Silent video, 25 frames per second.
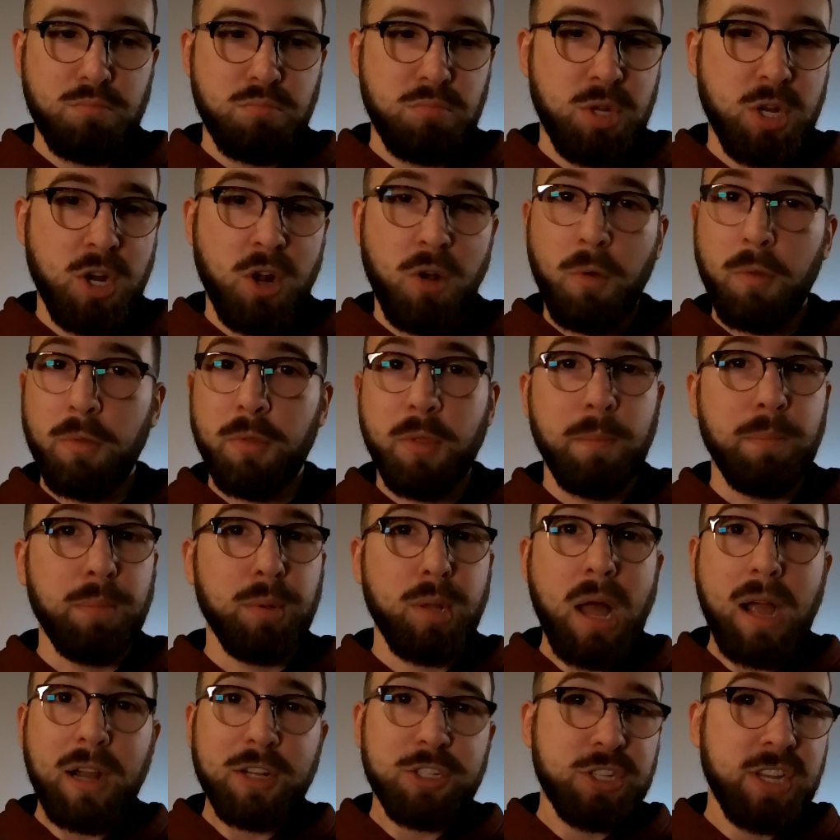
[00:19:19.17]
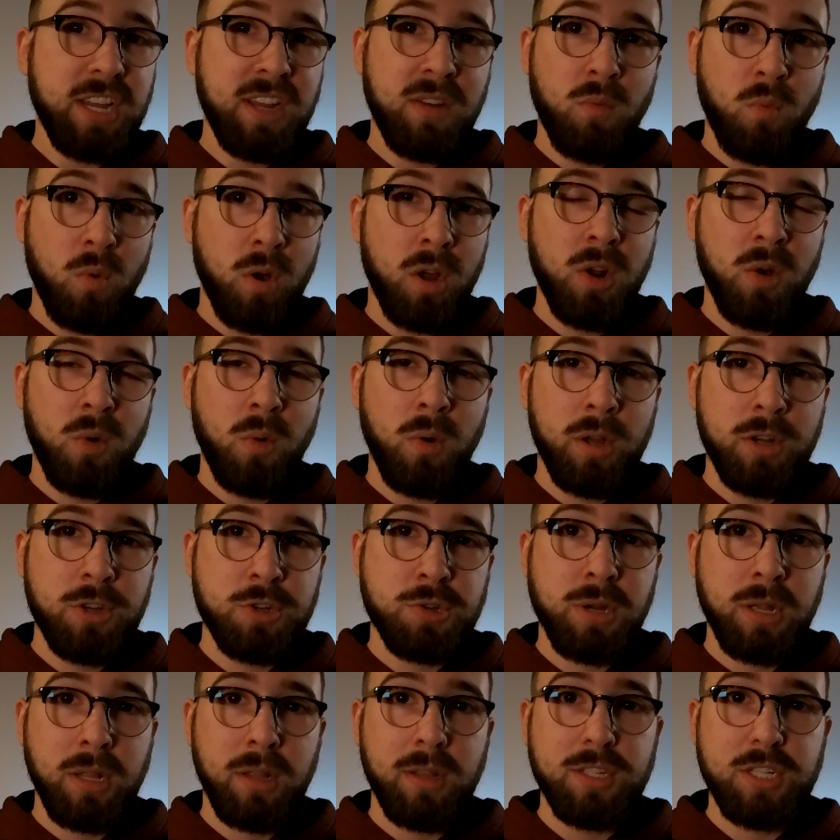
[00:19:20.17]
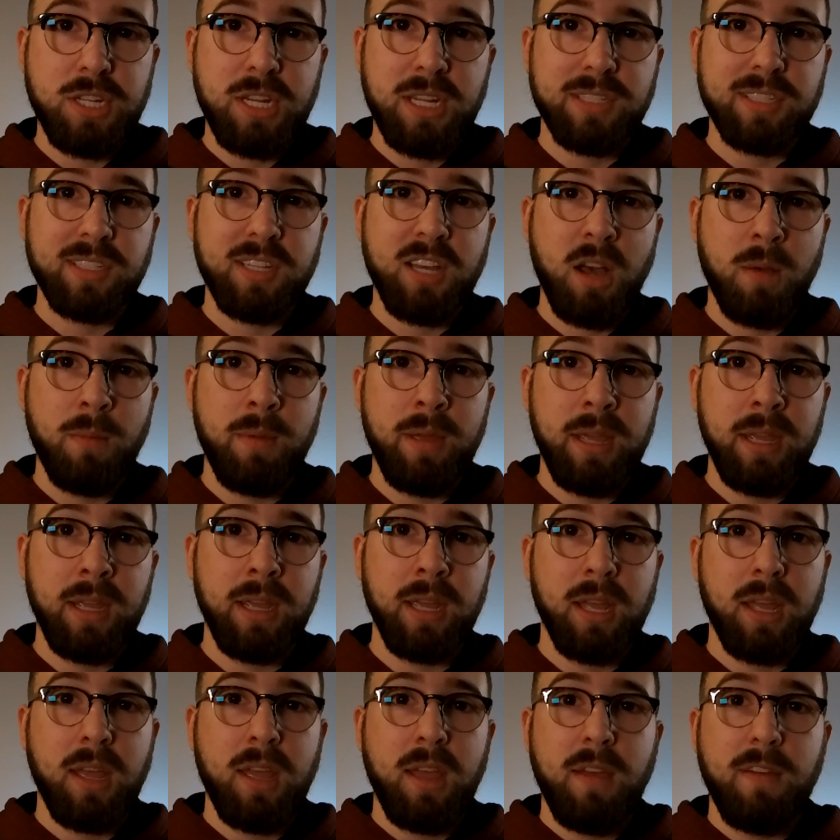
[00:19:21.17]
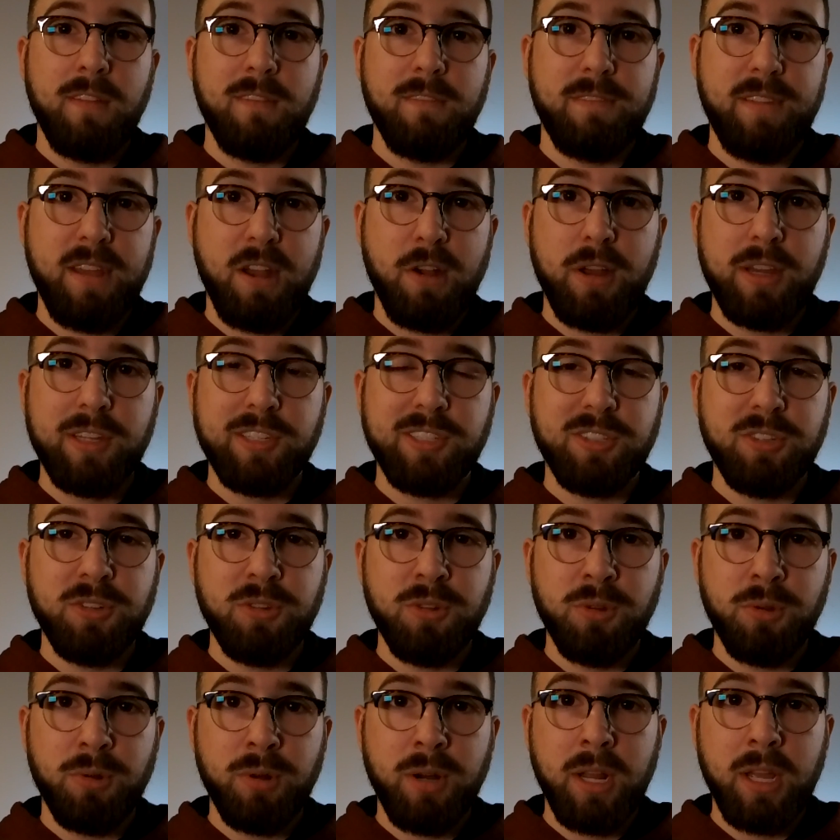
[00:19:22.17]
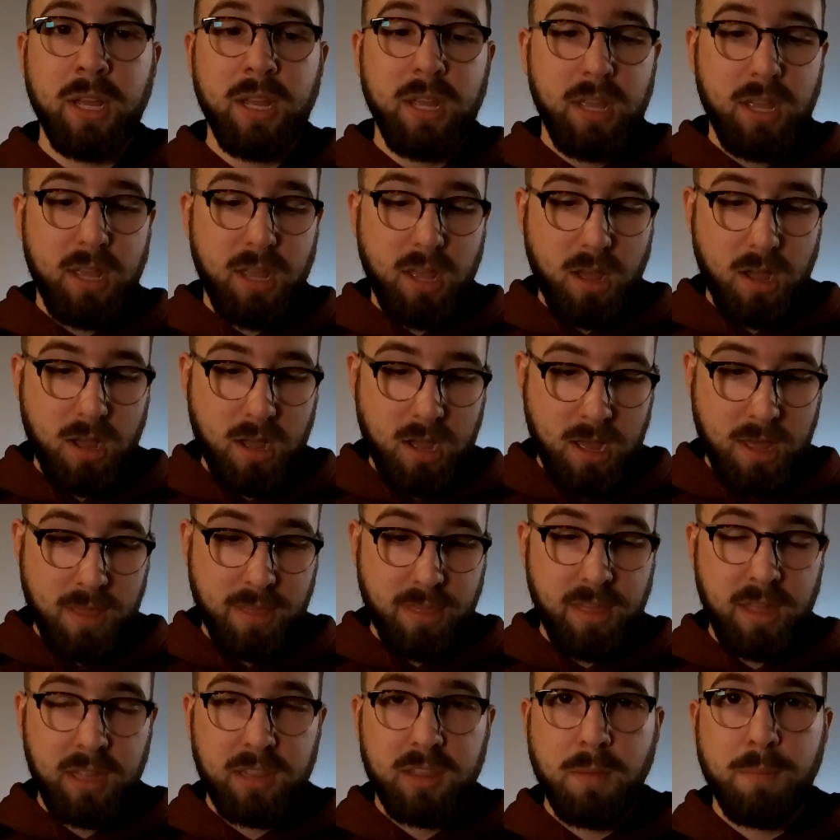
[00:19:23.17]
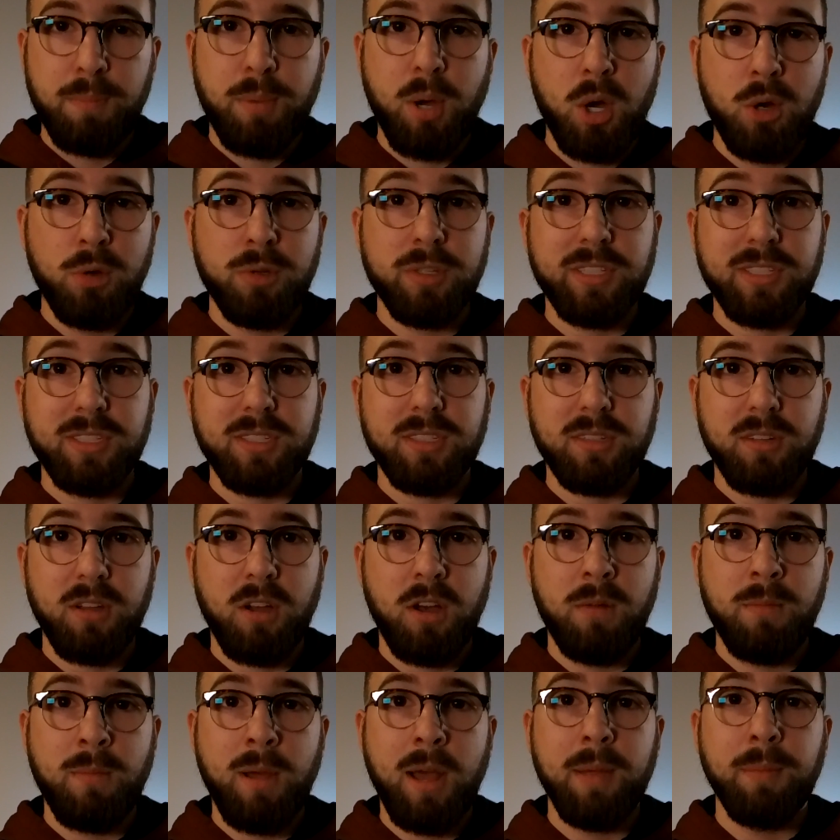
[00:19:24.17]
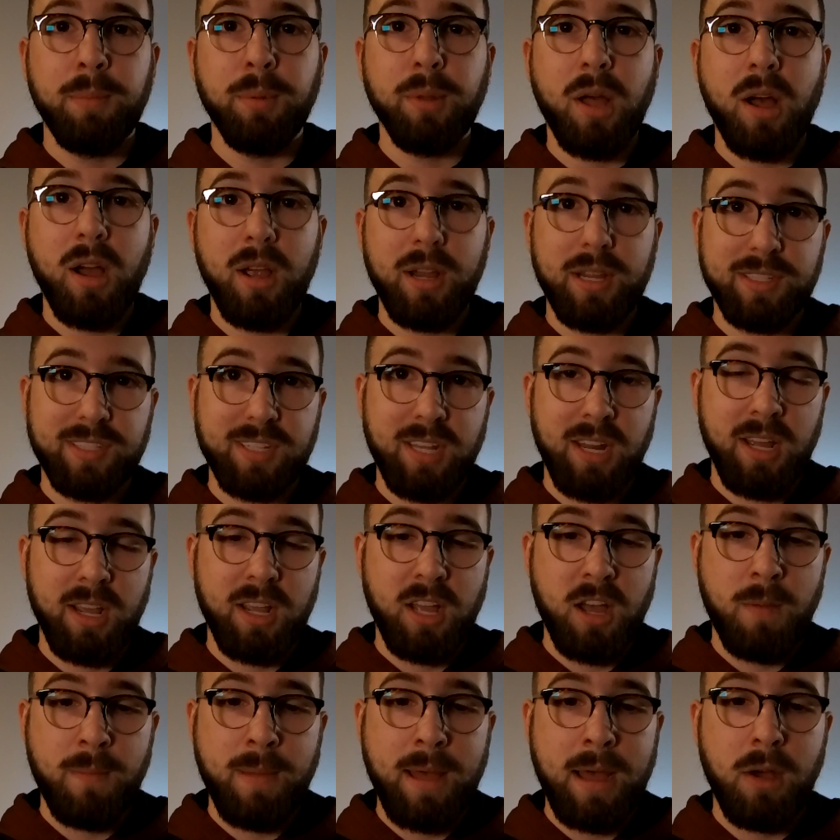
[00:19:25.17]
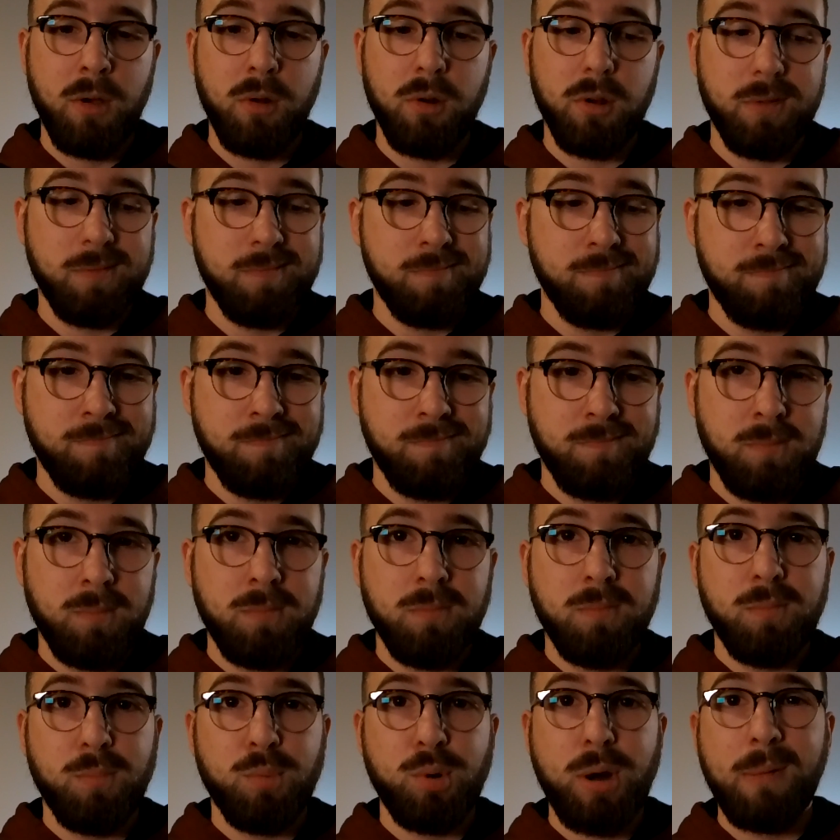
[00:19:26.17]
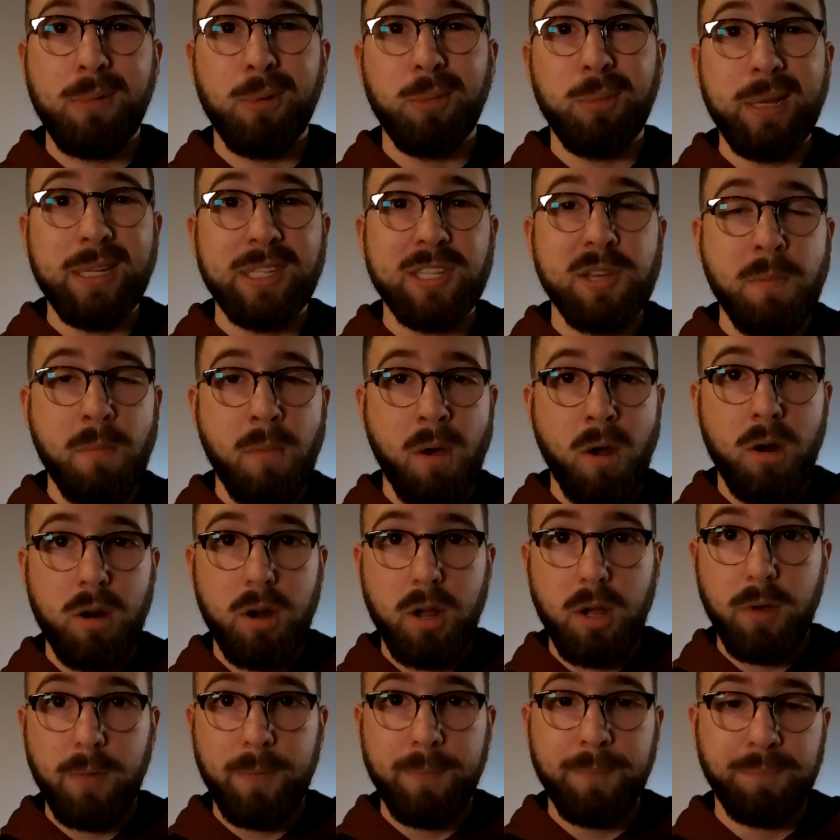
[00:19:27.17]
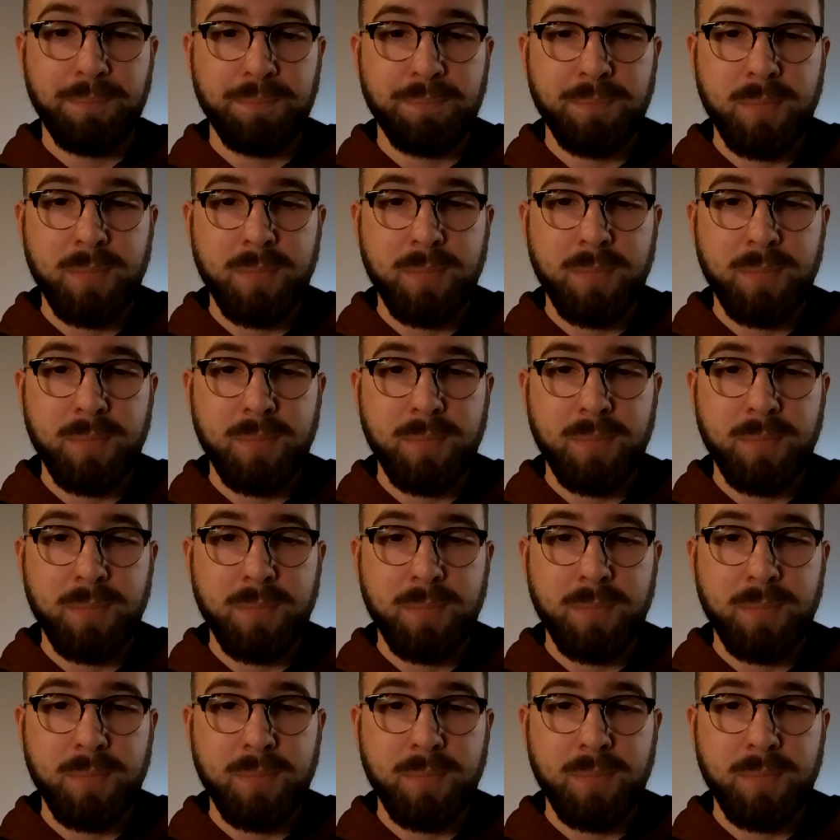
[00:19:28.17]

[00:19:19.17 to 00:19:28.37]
You know, the Blockchain 101 trilogy is coming very soon. I think the post on my blog is gonna come out probably tomorrow.